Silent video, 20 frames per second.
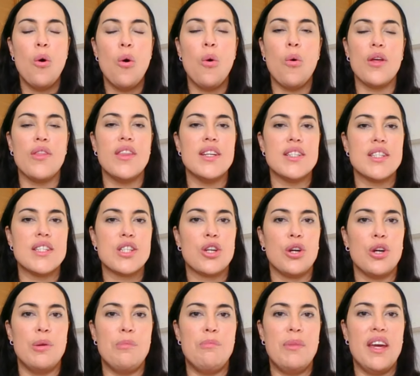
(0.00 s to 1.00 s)
or this
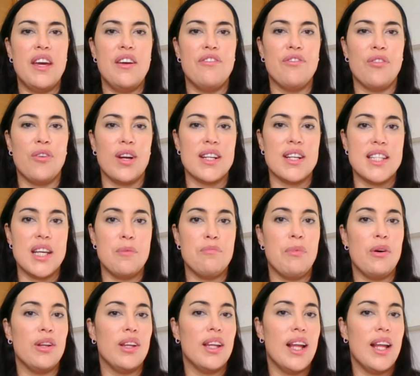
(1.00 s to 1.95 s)
could be, for example,